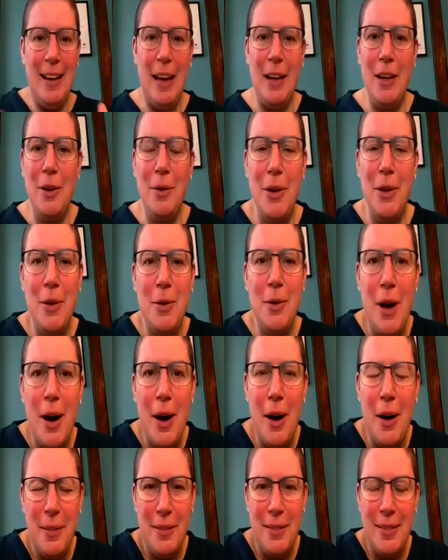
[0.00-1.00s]
And you
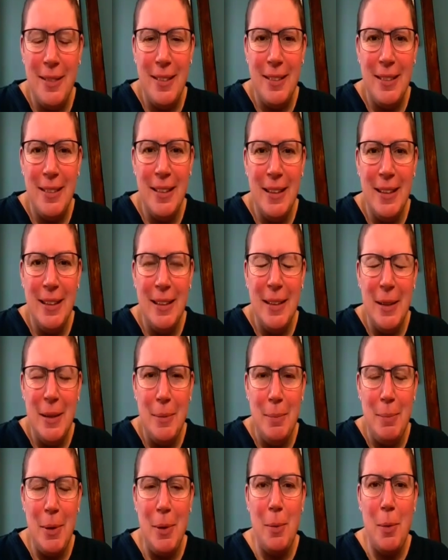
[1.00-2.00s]
can't
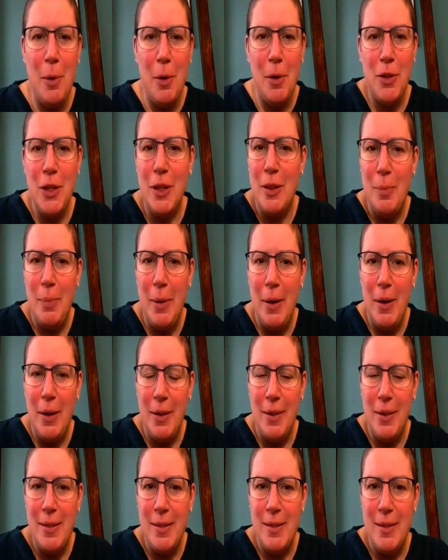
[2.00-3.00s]
be watching the
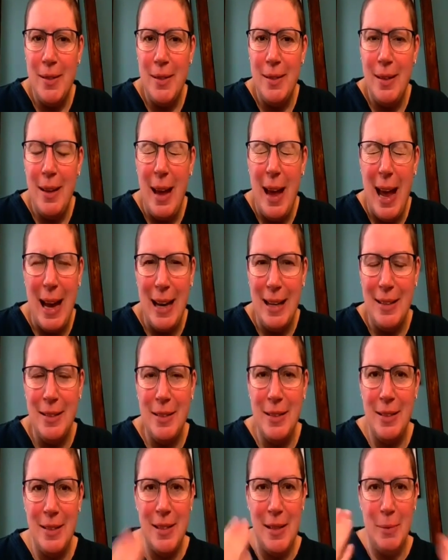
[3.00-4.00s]
birds and
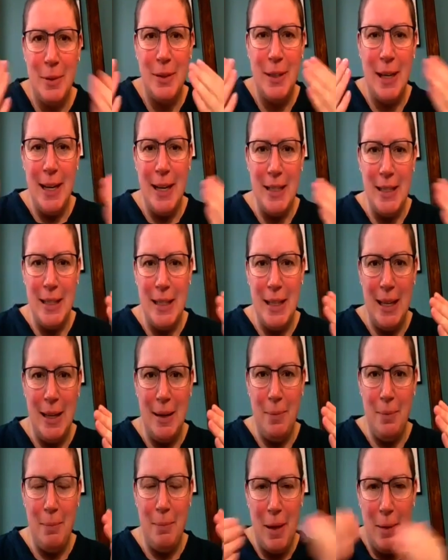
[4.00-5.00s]

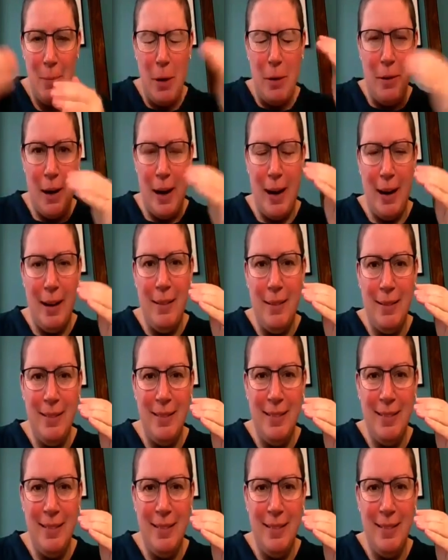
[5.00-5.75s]
simultaneously be worrying.